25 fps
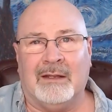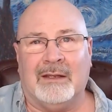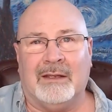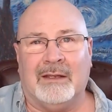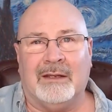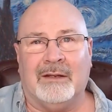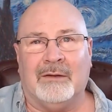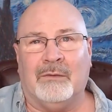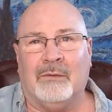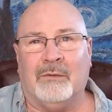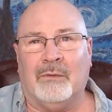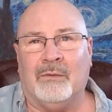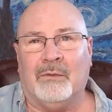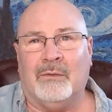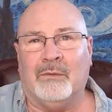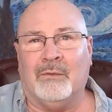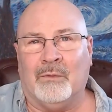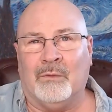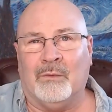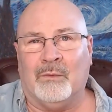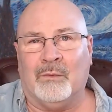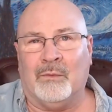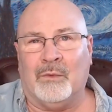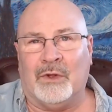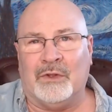Now,
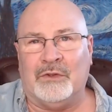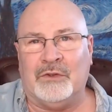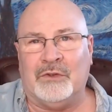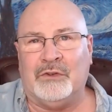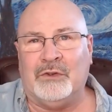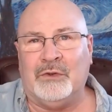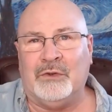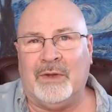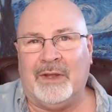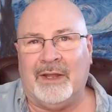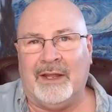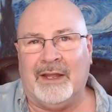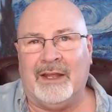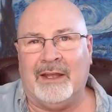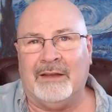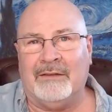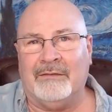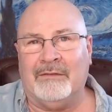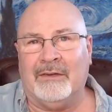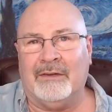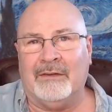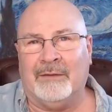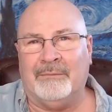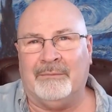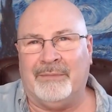once you
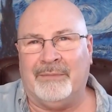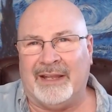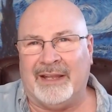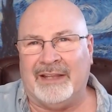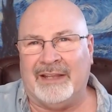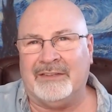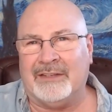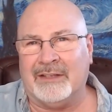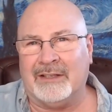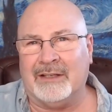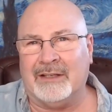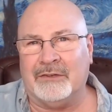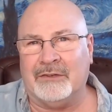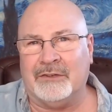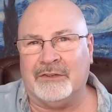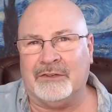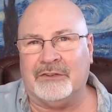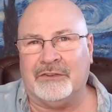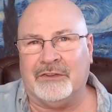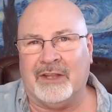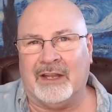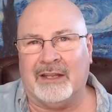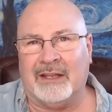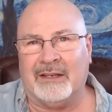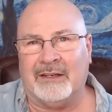have a basic
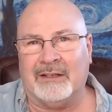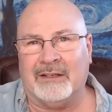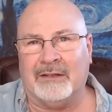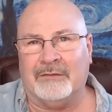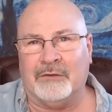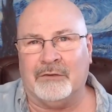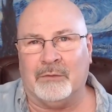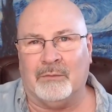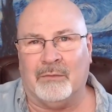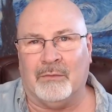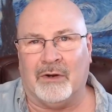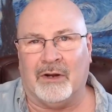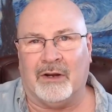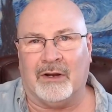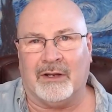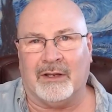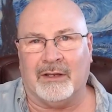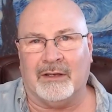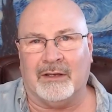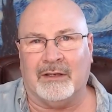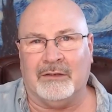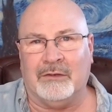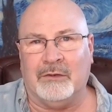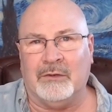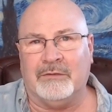understanding of your
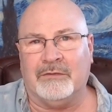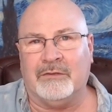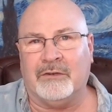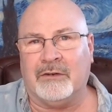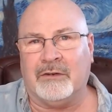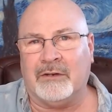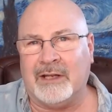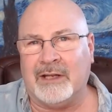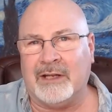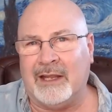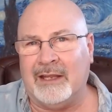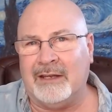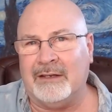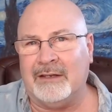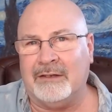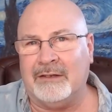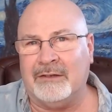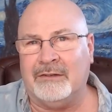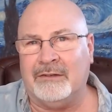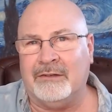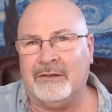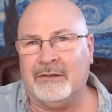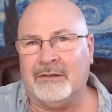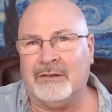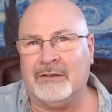market and you have
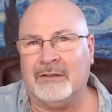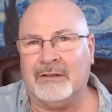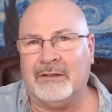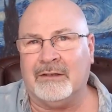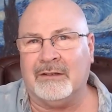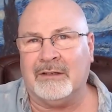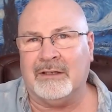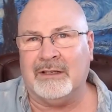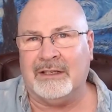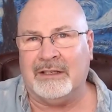created your